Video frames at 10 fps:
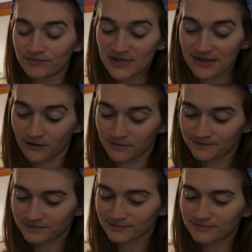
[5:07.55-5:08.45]
So
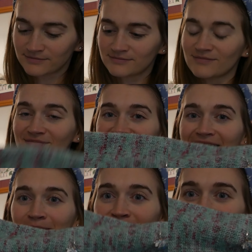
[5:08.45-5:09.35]

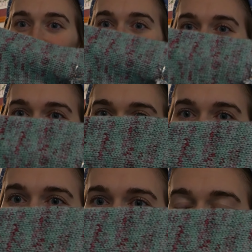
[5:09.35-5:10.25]
I'm super
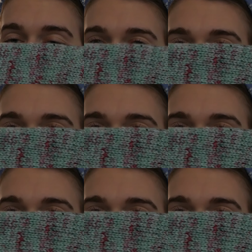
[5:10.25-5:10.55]
close